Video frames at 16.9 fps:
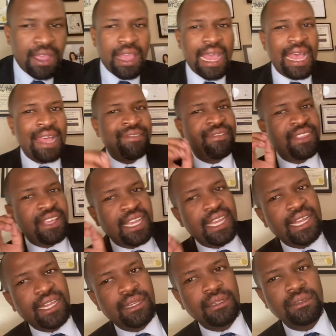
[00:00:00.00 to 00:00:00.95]
And
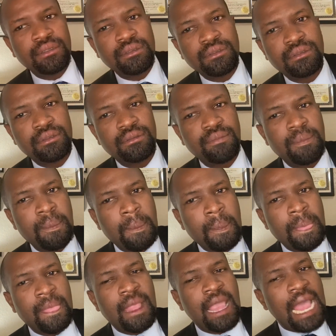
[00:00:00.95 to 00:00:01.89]
then
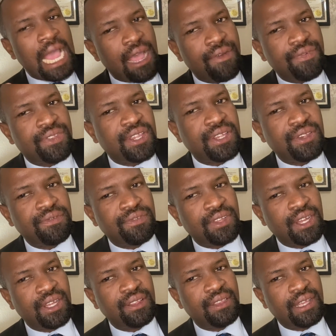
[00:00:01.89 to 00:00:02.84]
after you've
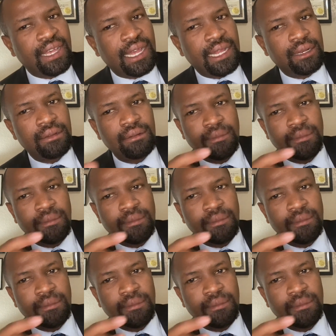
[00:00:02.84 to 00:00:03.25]
done that,